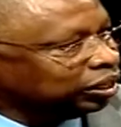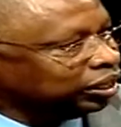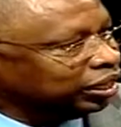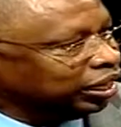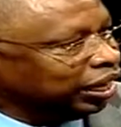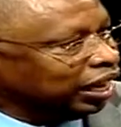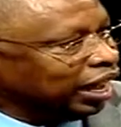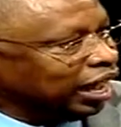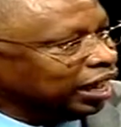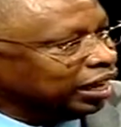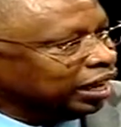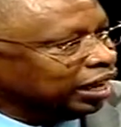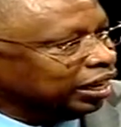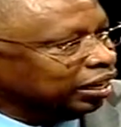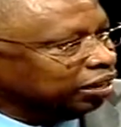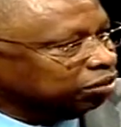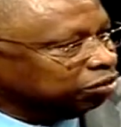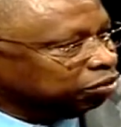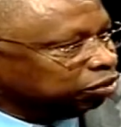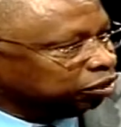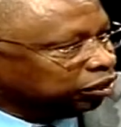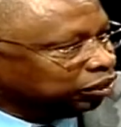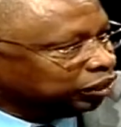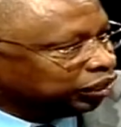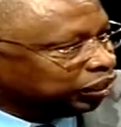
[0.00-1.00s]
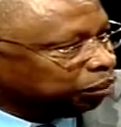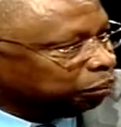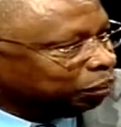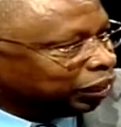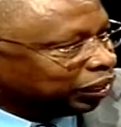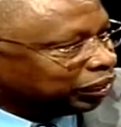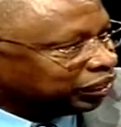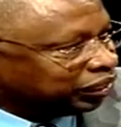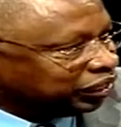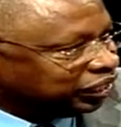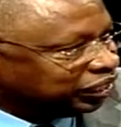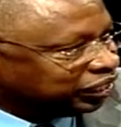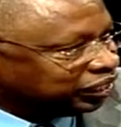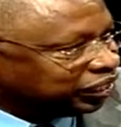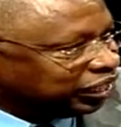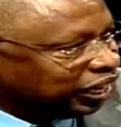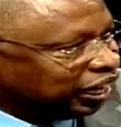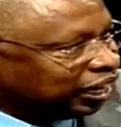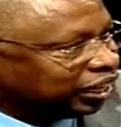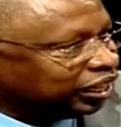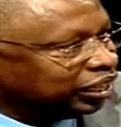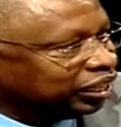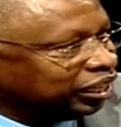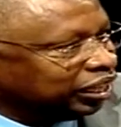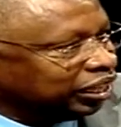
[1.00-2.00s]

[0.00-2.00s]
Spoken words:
The higher level is the bacteria,